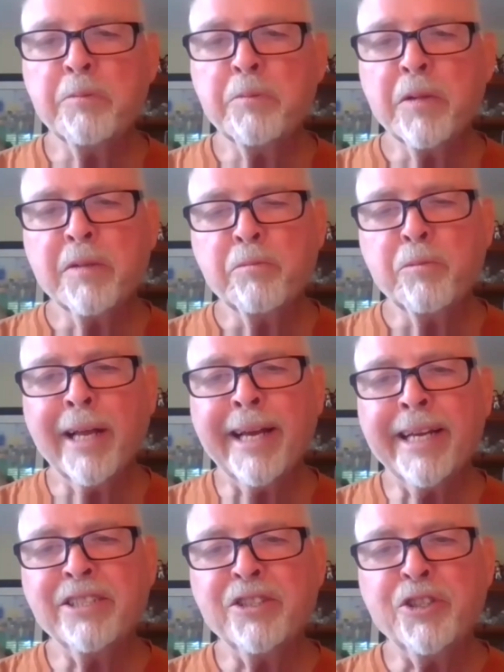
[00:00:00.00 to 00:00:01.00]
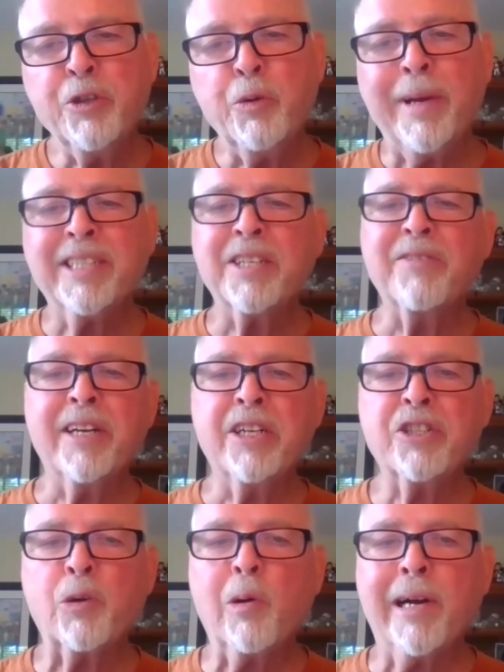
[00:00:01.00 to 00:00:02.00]
uh, playing two weeks of
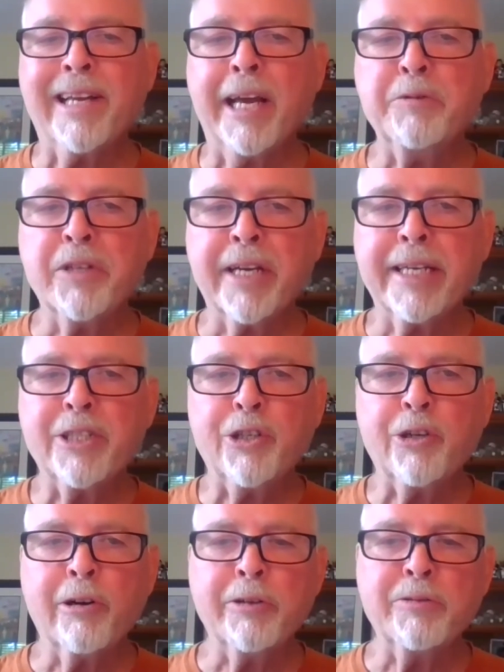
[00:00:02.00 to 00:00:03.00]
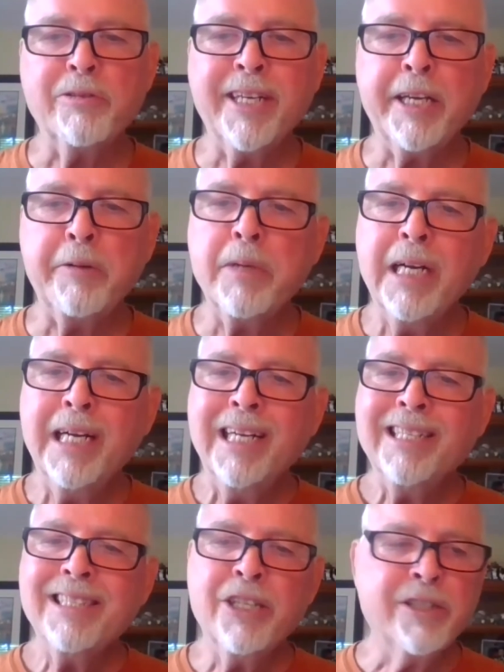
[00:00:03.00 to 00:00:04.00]
inter squad games against your own team,
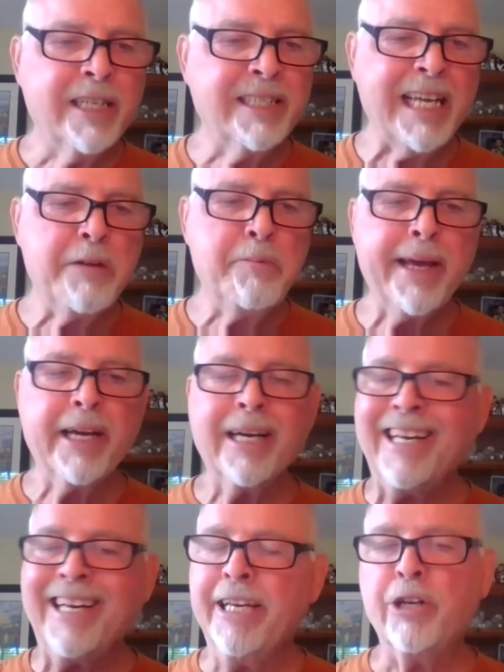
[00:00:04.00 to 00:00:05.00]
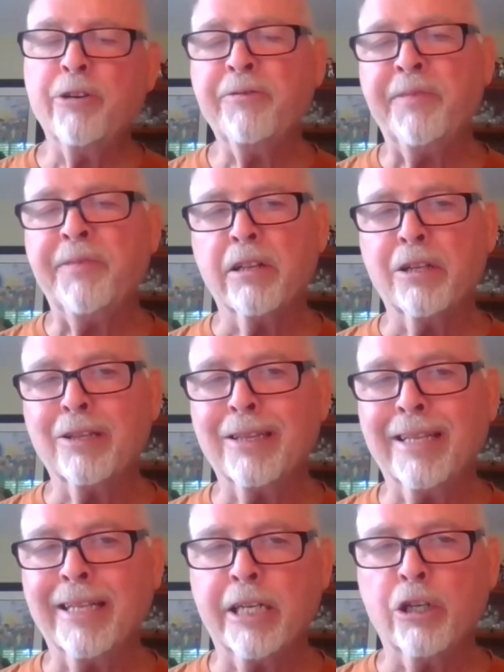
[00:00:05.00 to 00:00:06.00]
th- does that make a hitter feel a
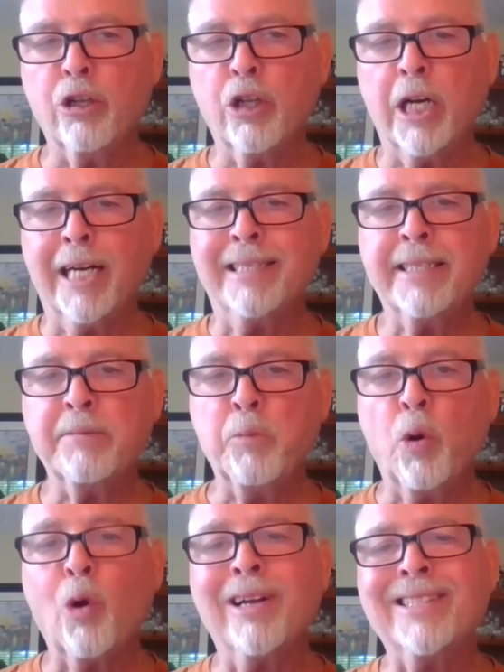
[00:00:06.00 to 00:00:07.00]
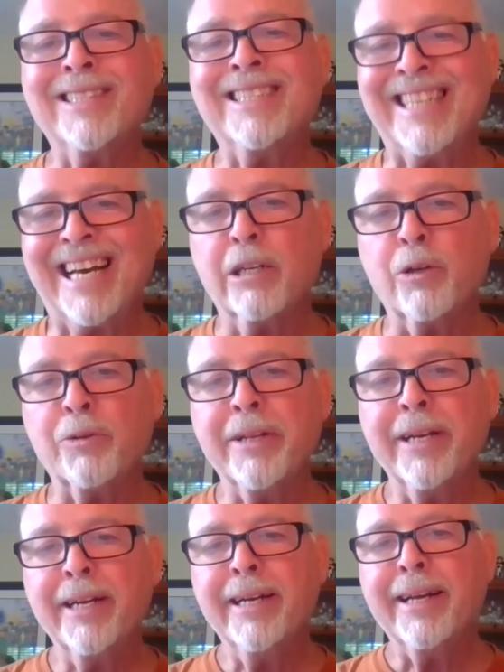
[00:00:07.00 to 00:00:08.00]
little un- more
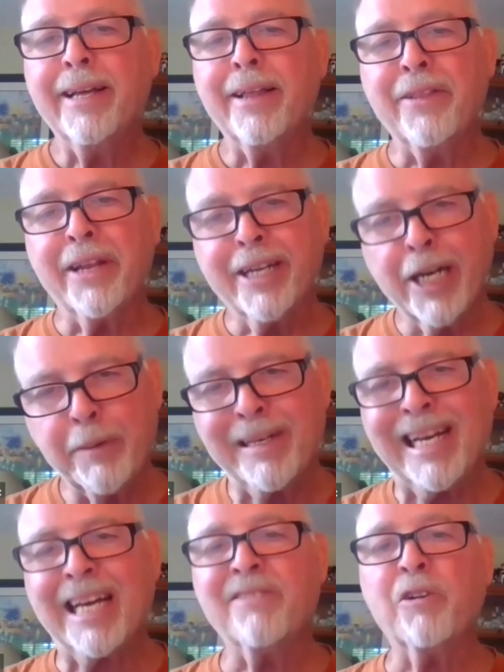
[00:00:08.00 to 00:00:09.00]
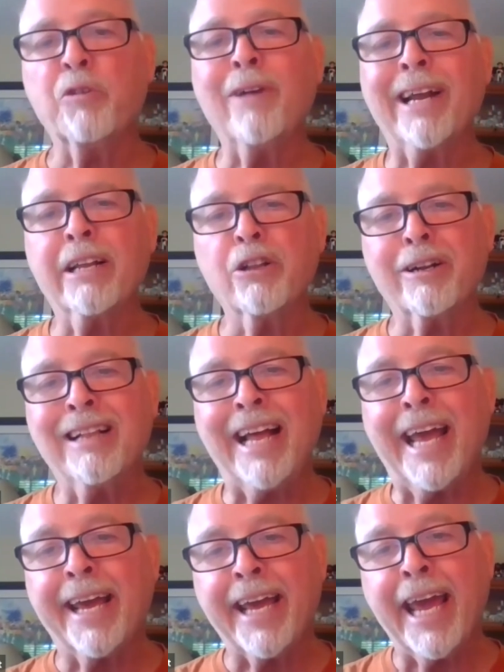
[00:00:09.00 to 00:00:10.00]
unsettled than coming out of a regular
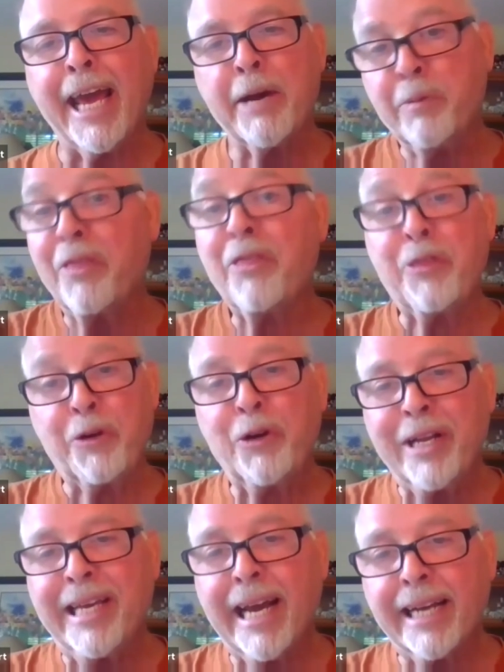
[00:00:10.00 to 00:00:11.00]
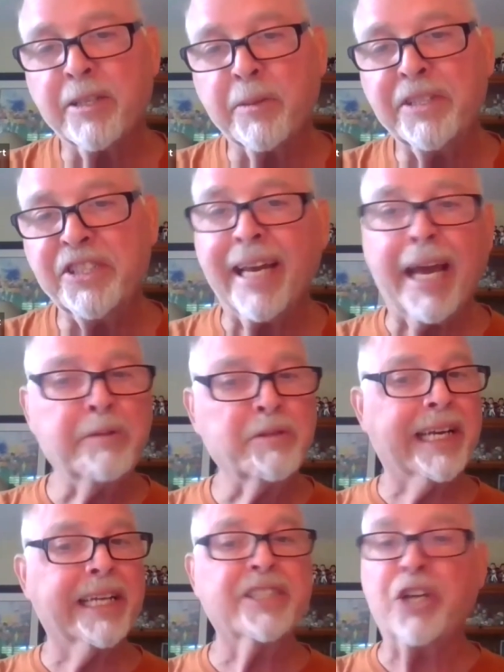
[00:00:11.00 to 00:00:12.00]
camp with 30 exhibition
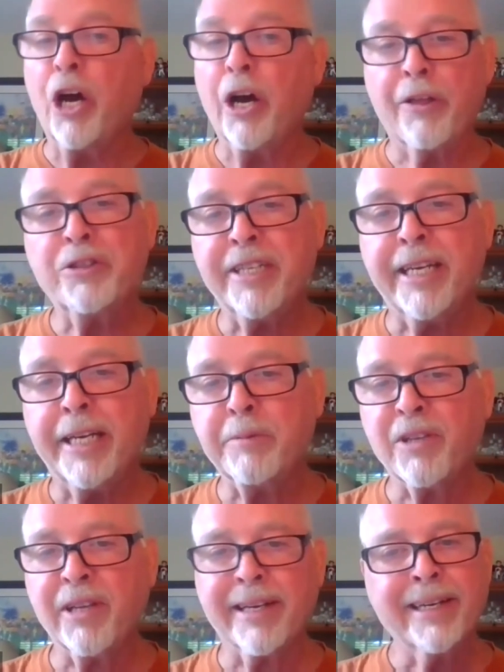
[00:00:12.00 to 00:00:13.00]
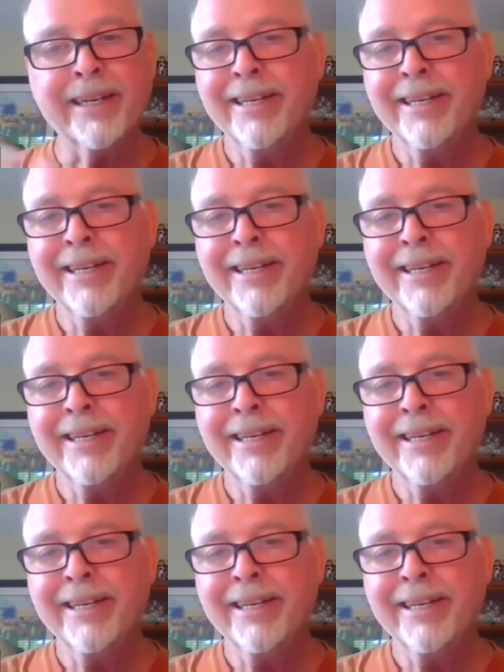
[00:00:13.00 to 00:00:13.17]
games against other teams? Like,